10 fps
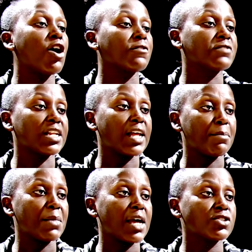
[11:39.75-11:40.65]
of the
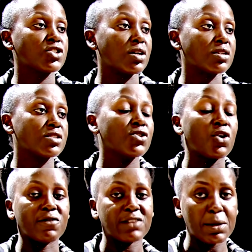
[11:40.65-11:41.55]

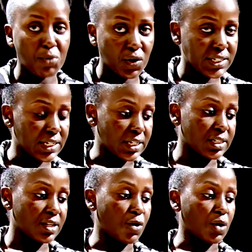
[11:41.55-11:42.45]
dimensions of the
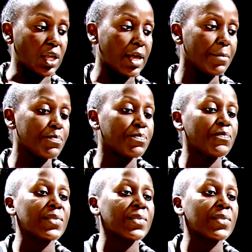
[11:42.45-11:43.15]
boxes, okay?